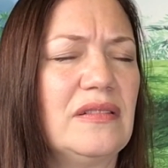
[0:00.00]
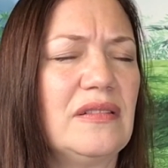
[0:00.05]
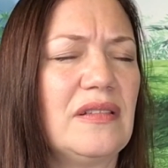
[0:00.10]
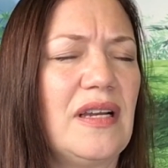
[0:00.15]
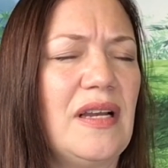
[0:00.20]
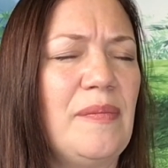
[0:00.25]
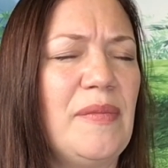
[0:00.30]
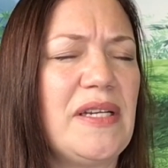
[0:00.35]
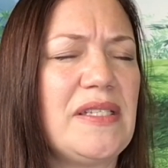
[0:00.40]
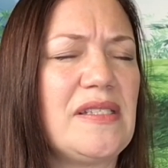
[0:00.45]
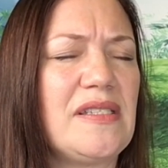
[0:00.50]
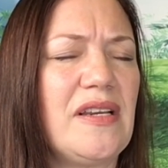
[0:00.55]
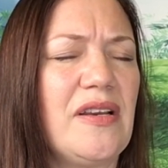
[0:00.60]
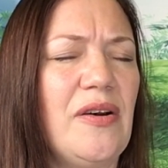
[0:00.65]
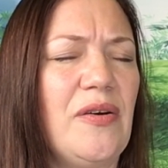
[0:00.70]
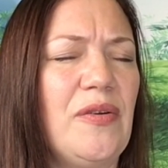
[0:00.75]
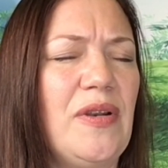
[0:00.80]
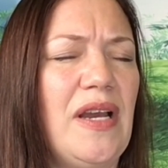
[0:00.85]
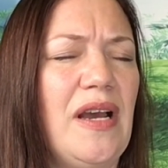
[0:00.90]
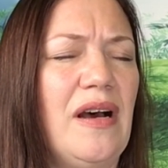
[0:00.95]
I must
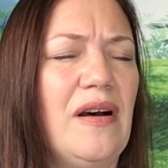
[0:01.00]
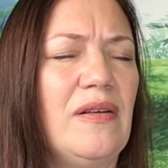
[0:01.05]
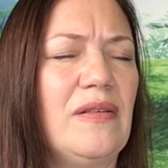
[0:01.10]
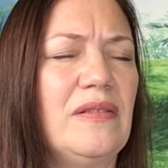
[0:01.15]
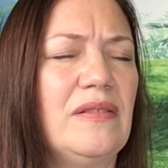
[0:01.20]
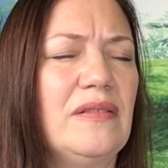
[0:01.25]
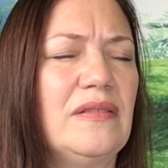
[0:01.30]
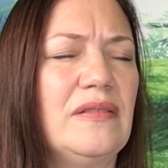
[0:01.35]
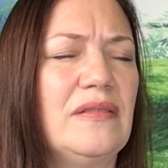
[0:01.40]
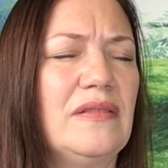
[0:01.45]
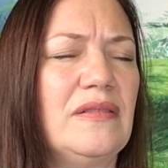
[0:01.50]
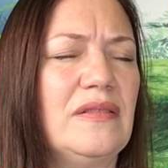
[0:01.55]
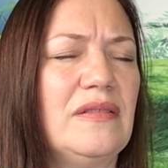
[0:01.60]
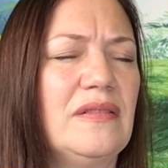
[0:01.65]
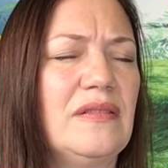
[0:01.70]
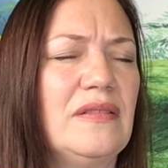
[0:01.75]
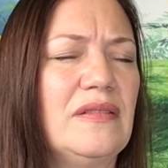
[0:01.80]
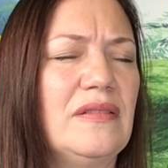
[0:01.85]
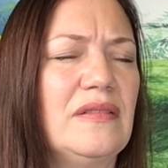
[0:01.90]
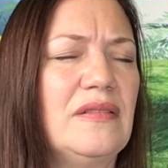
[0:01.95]
go now,
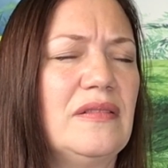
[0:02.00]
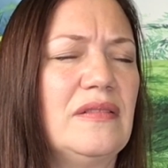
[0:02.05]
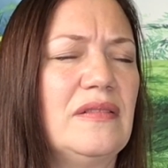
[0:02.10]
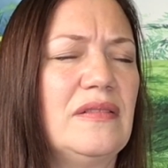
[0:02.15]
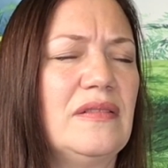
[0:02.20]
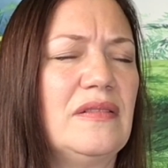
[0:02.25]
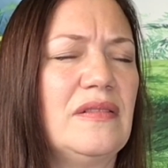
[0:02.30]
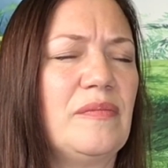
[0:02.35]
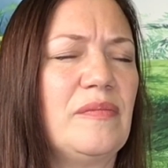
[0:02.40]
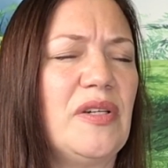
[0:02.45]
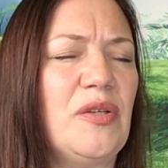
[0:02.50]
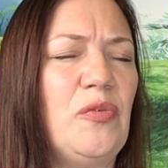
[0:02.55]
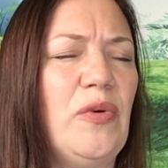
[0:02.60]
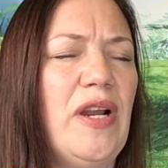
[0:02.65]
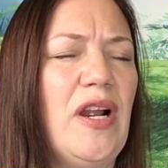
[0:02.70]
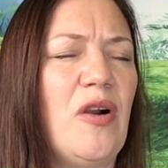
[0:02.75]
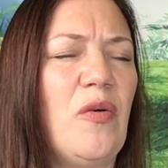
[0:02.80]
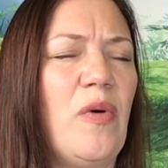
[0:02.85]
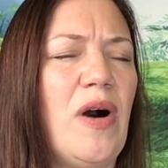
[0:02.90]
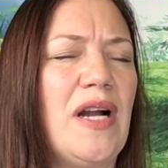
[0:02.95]
but we
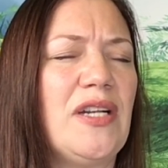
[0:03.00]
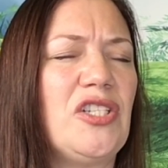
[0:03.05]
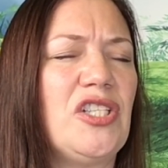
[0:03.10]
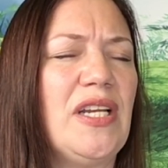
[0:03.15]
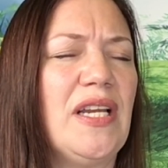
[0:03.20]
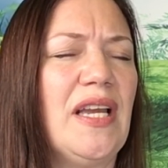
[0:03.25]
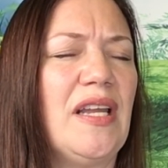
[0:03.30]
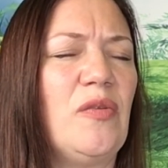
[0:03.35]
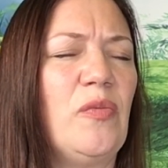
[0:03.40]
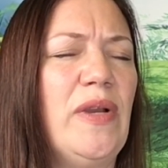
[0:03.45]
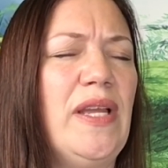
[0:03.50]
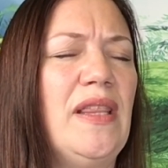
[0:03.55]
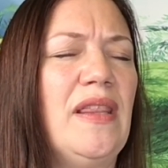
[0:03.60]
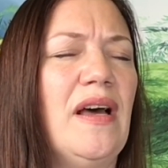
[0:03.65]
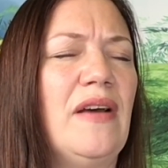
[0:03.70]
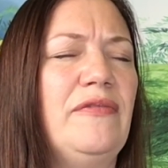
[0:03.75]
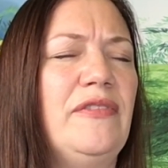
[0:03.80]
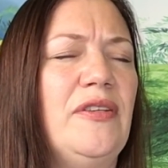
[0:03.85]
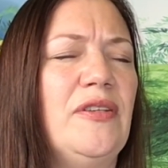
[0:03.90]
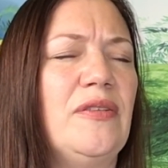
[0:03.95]
are watching, and we
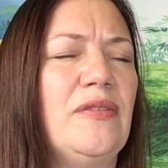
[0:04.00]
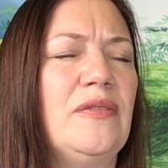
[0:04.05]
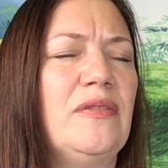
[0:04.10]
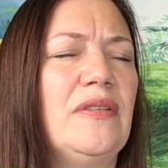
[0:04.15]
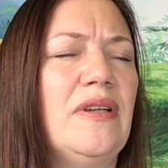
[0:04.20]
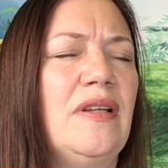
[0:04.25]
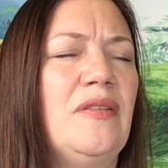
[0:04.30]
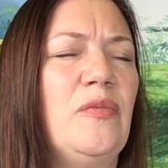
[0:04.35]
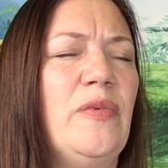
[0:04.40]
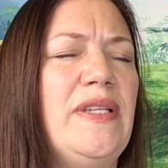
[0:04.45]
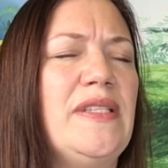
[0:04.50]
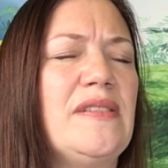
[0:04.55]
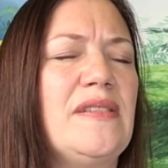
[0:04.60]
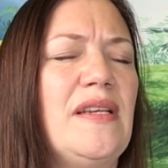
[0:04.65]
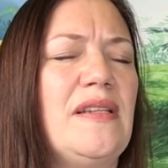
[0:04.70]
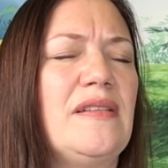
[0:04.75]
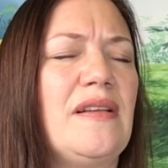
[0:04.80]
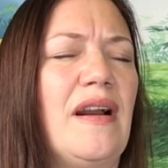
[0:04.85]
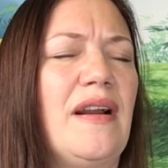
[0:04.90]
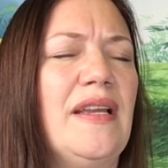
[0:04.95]
love you, and we
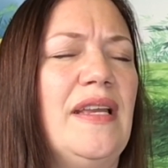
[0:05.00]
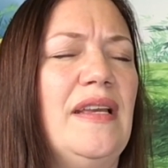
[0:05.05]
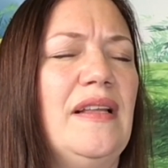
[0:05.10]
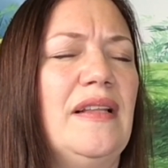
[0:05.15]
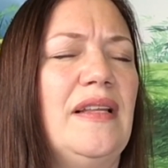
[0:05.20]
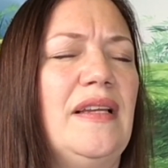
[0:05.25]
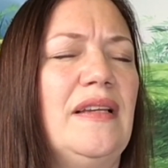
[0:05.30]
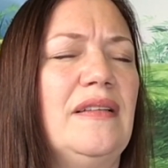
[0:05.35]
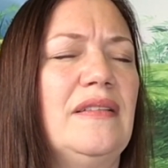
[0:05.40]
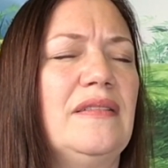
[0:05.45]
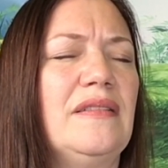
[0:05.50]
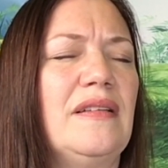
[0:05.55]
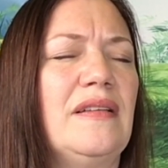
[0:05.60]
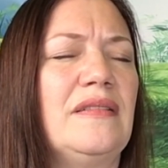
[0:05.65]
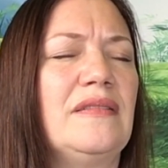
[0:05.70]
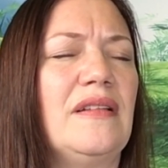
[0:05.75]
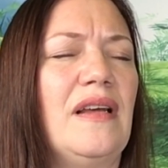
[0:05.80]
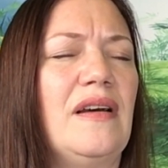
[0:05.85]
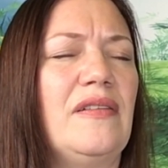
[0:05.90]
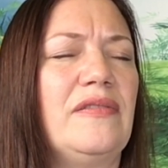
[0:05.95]
send our healing and
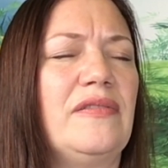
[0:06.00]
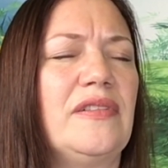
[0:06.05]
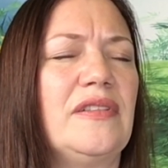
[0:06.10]
love.